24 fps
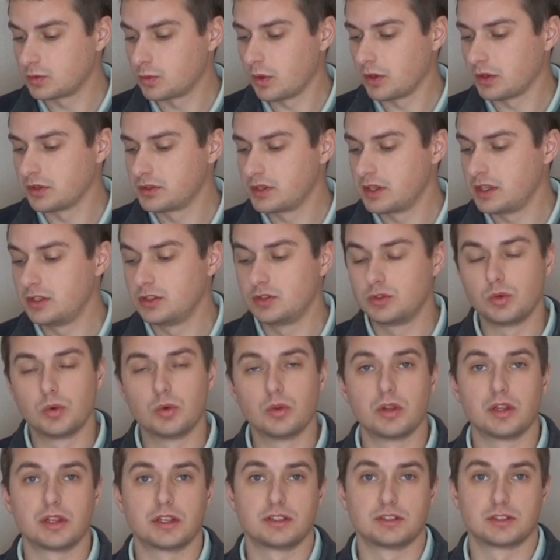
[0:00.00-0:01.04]
well as the
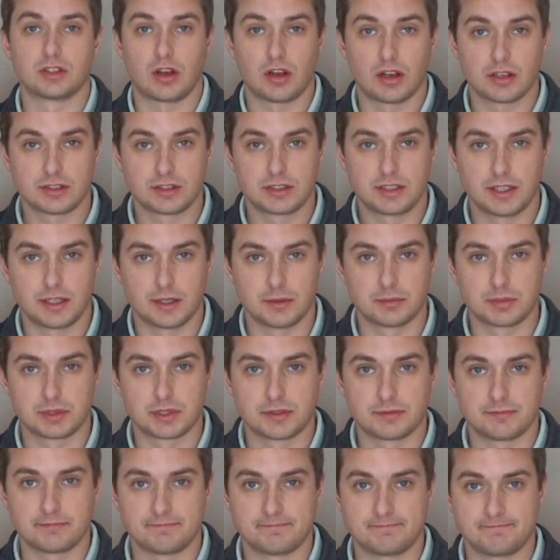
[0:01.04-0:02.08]
dual exhaust tips.